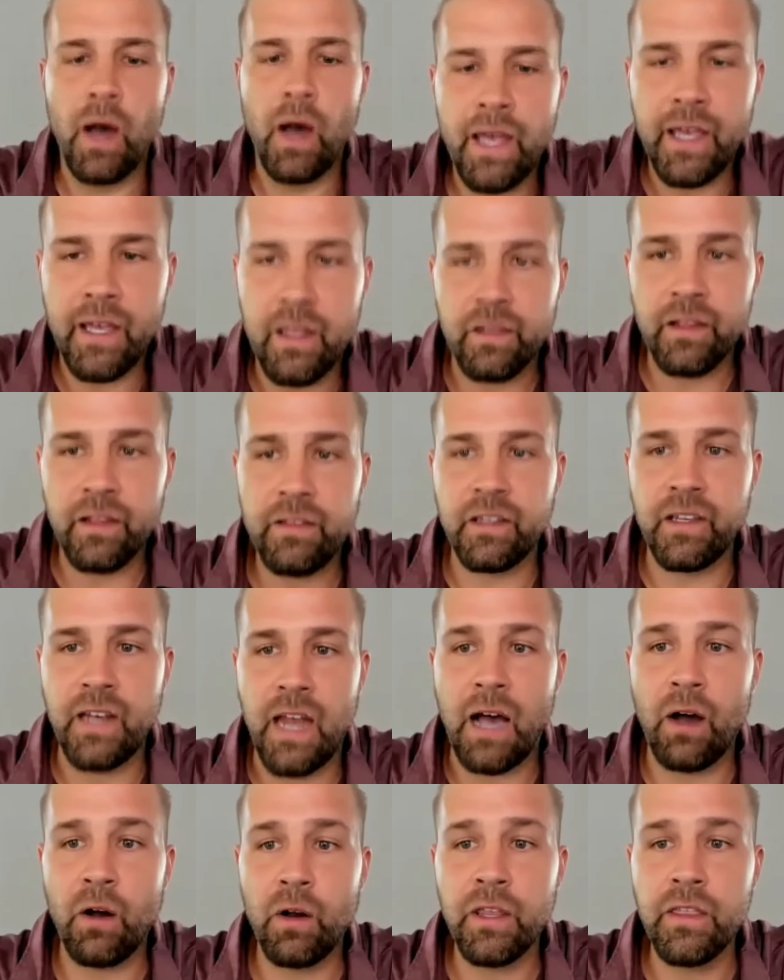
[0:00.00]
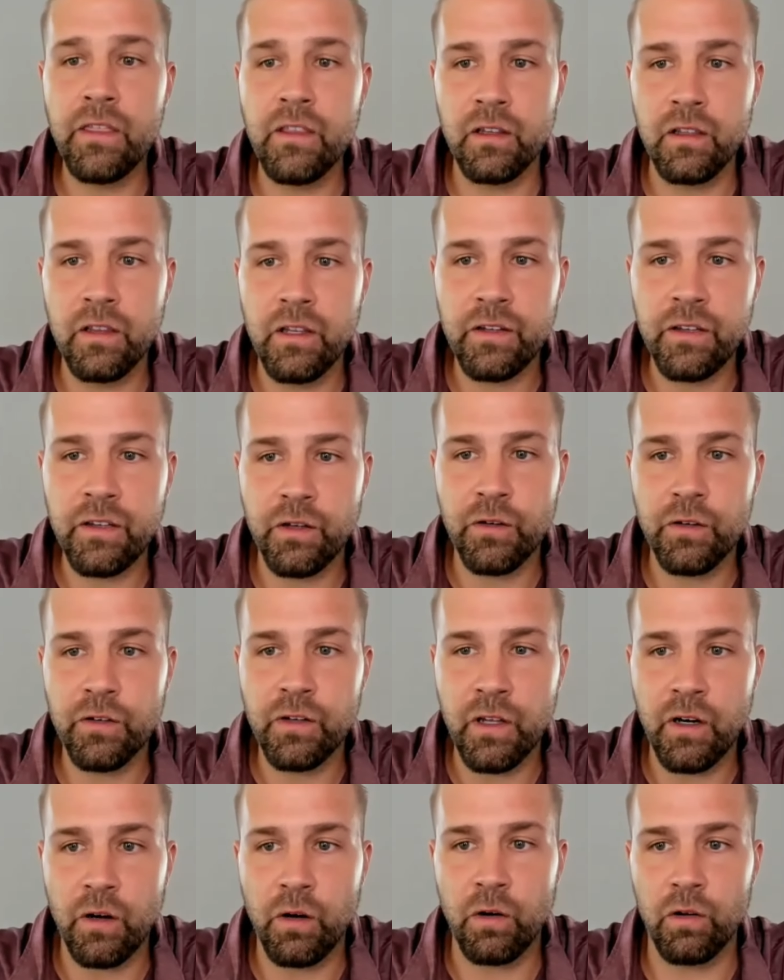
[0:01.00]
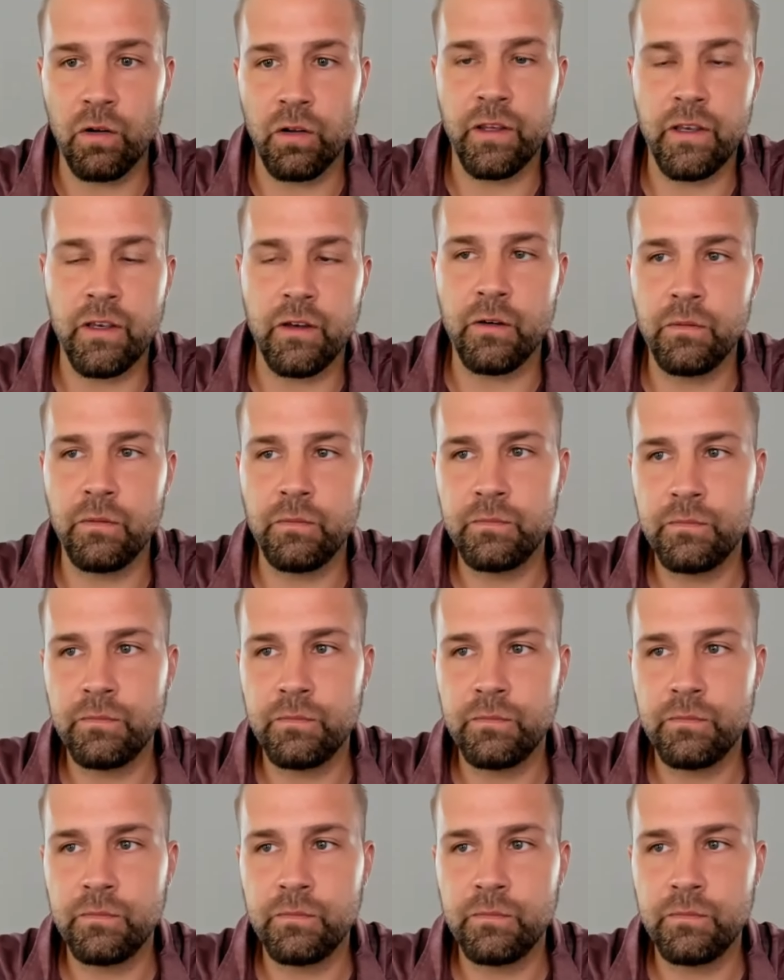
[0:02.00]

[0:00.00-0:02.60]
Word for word: Wyatt, listen, how can the listeners get a hold of you?